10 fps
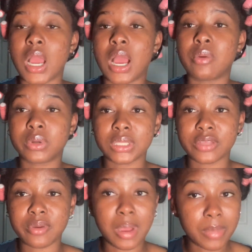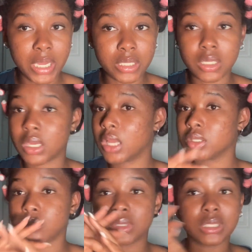I want to live in my body. I
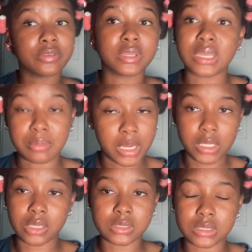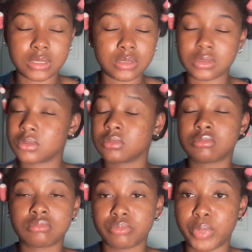don't want to live in anybody else's.
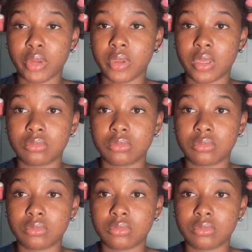Period.